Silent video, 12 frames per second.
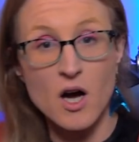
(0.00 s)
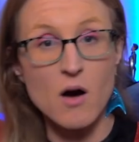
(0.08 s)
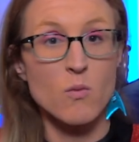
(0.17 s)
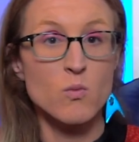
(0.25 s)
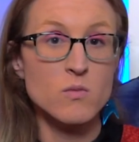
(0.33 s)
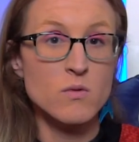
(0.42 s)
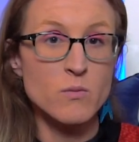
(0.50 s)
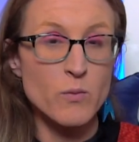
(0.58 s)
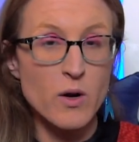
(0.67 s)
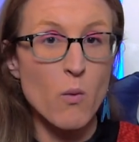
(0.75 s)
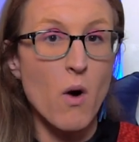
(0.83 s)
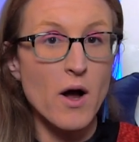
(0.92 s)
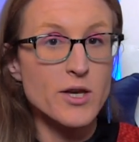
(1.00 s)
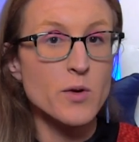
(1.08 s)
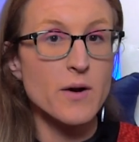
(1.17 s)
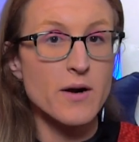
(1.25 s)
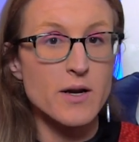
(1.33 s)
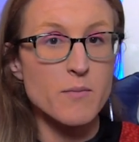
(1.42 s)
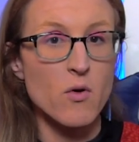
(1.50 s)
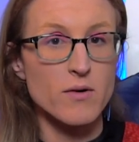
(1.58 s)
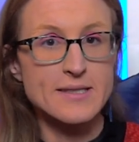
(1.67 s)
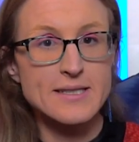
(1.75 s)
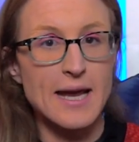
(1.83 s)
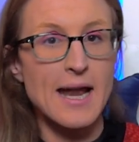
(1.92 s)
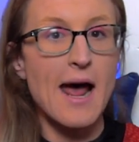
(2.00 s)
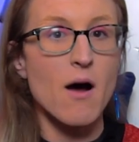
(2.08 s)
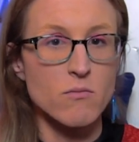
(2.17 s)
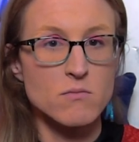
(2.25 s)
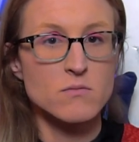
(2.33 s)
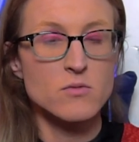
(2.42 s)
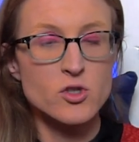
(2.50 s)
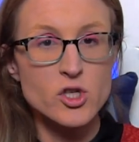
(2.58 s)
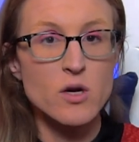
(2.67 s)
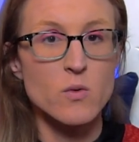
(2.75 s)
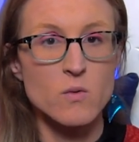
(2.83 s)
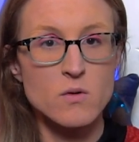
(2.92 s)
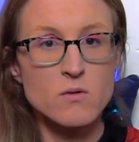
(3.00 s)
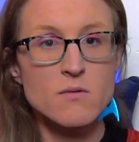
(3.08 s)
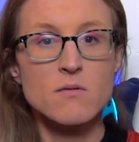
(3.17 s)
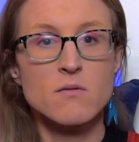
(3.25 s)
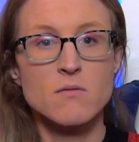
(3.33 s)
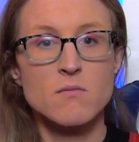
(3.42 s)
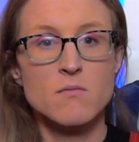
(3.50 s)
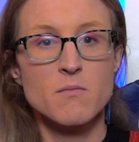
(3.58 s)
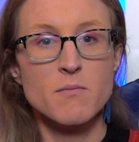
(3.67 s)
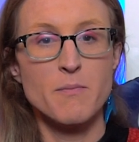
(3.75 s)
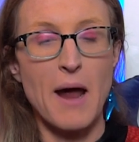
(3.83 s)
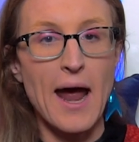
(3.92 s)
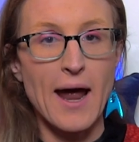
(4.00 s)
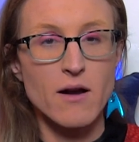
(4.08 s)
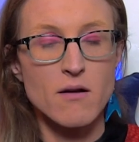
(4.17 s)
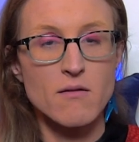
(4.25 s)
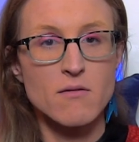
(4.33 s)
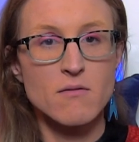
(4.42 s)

Go! We don't want you here anymore. Get out! Shoo! Bad.